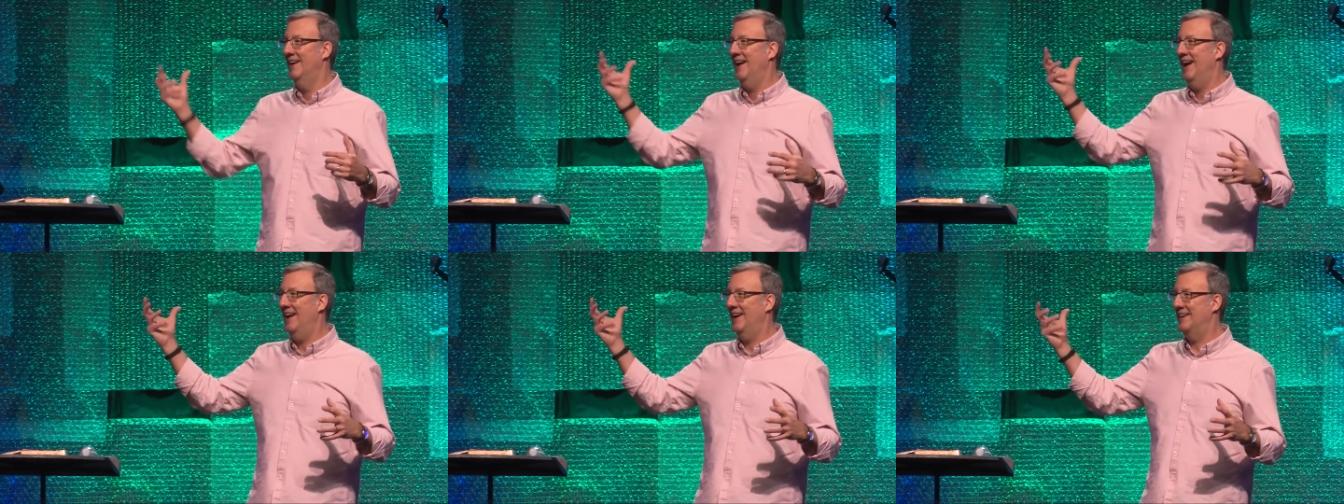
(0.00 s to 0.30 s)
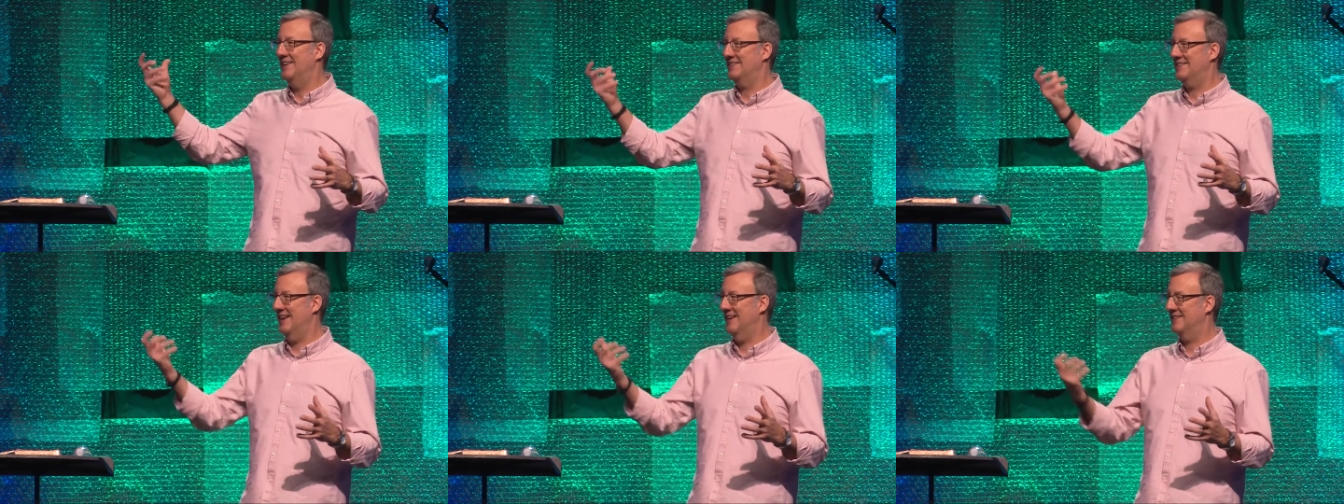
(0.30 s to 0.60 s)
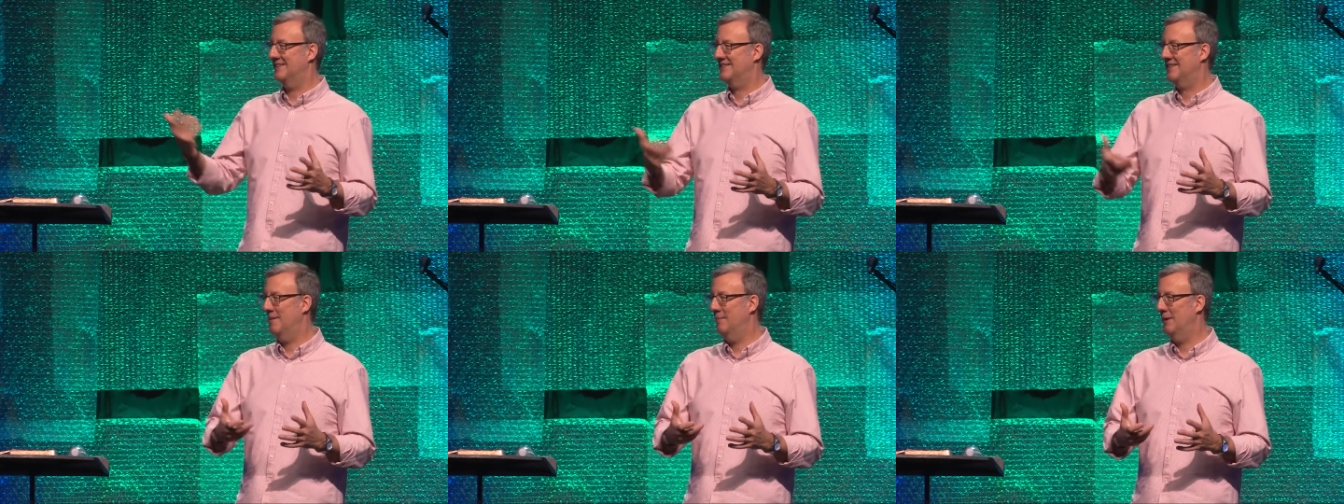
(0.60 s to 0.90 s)
And he
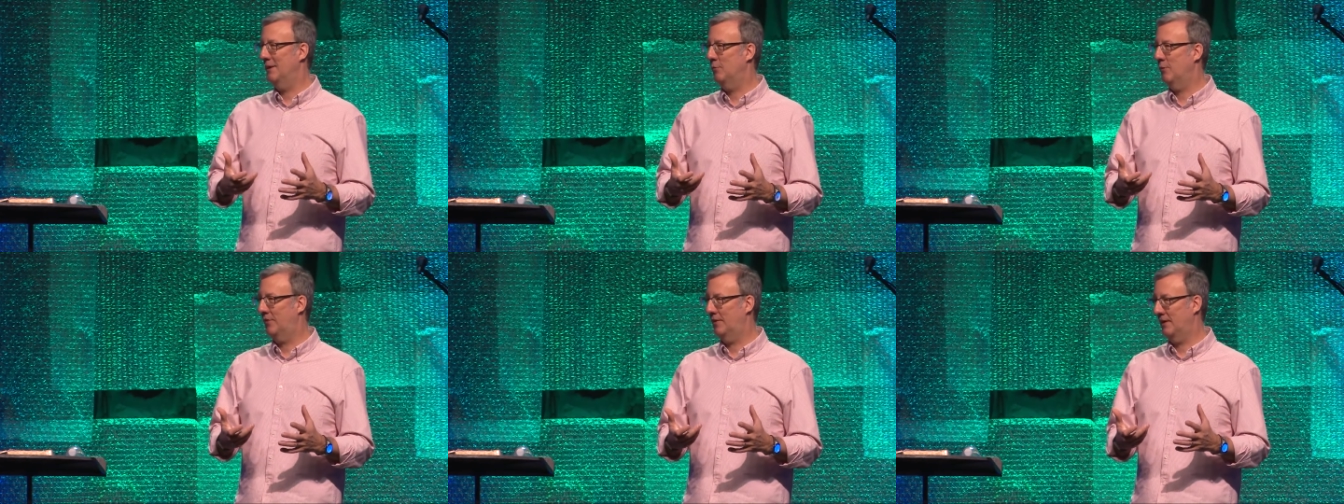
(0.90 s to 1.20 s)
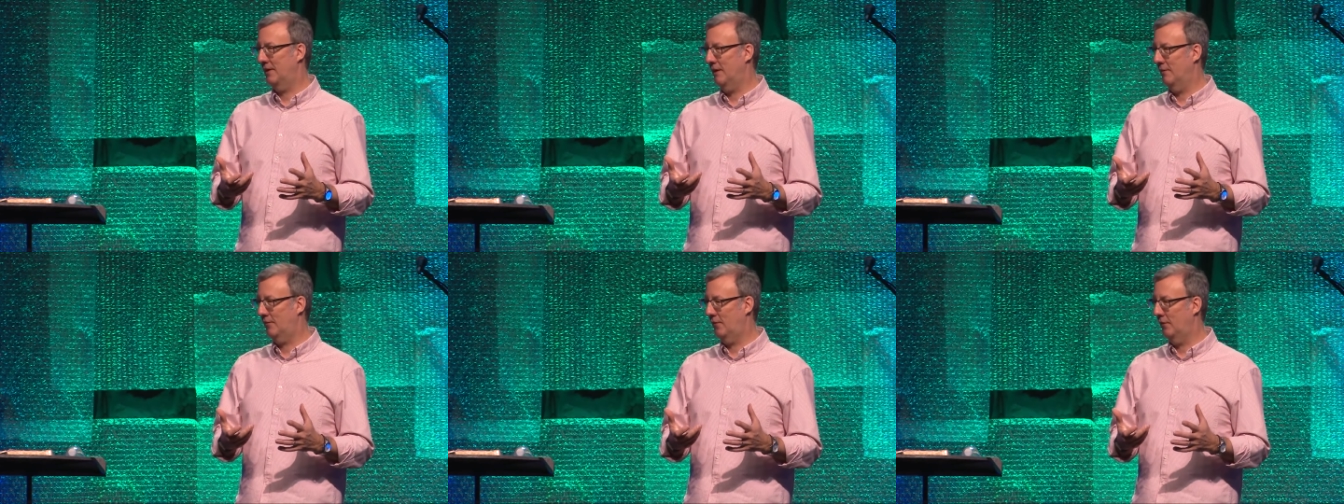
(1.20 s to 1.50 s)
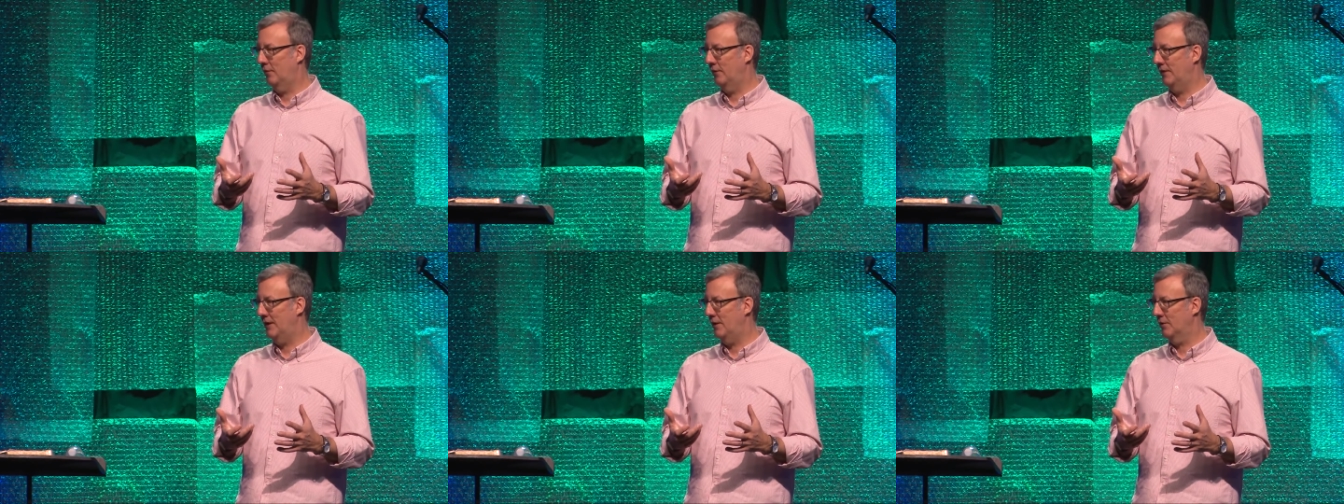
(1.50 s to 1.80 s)
sends somebody with the gift
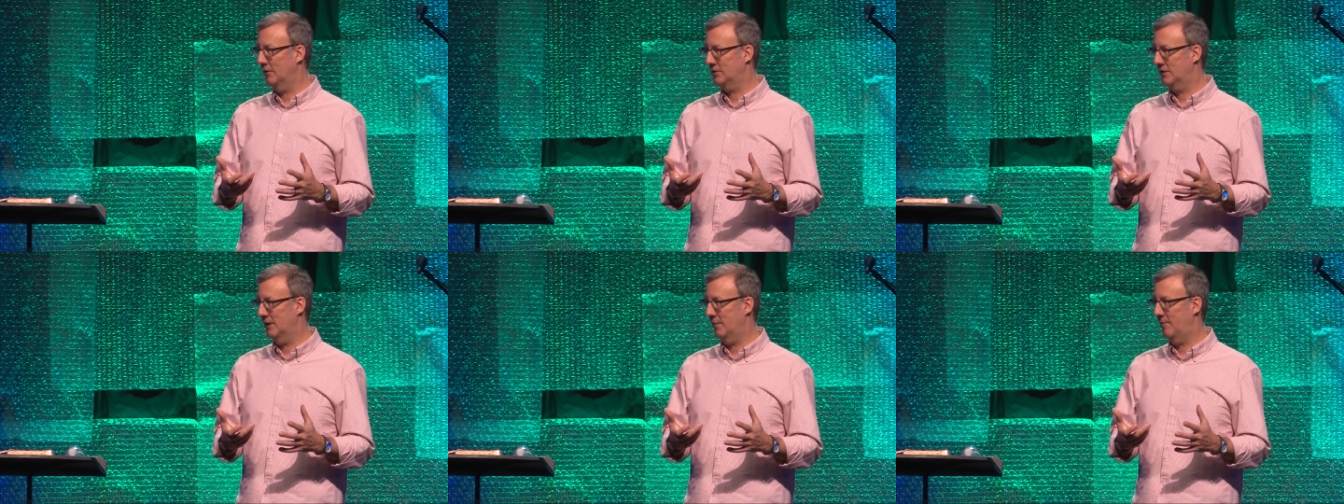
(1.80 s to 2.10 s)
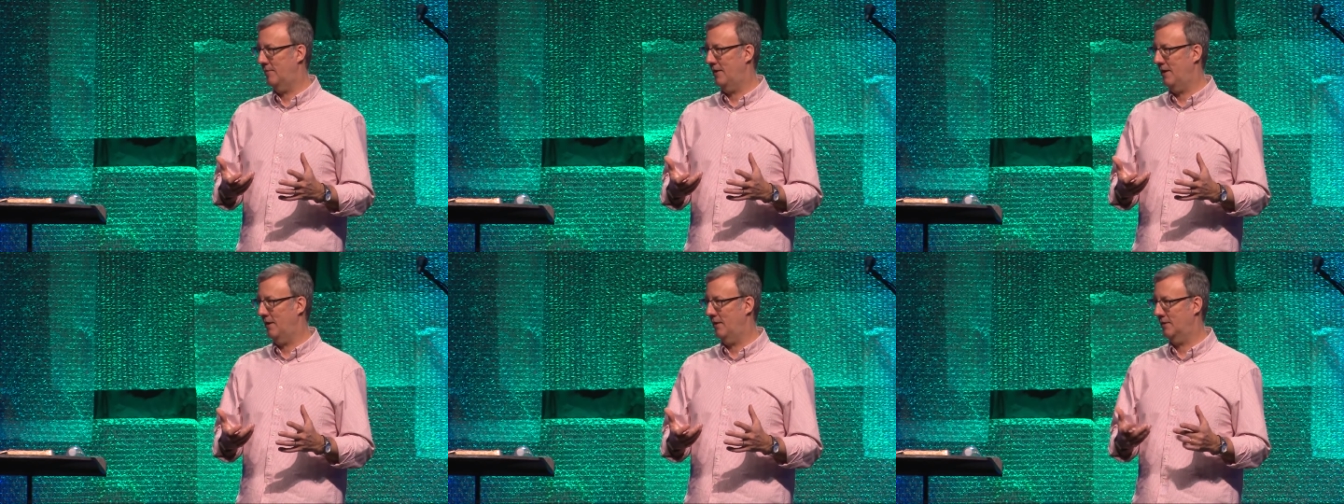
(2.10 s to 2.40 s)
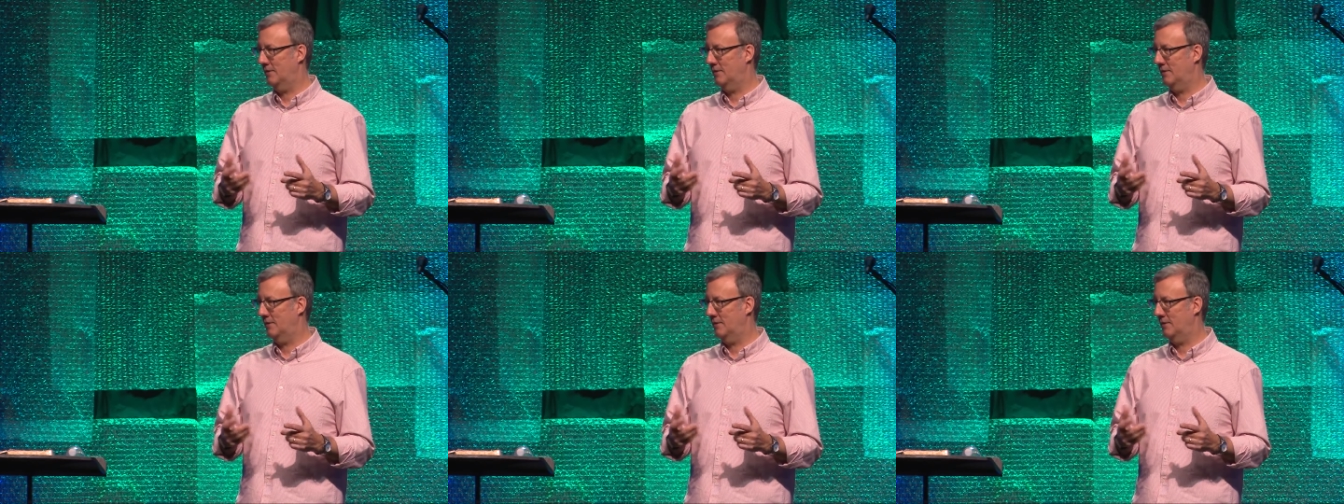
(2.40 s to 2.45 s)
of leadership there